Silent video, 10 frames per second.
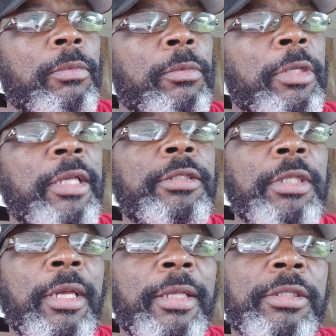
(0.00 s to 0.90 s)
Next
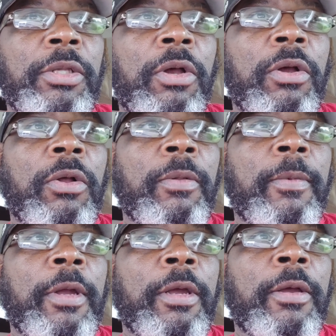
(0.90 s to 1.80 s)
thing I saw,
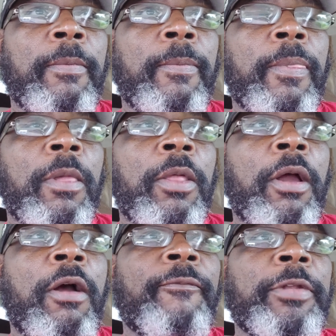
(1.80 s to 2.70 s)

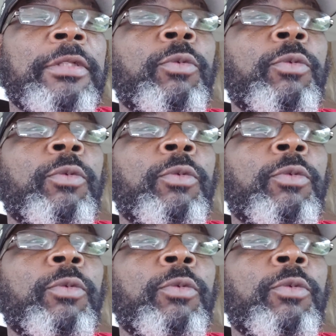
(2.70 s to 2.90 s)
offense.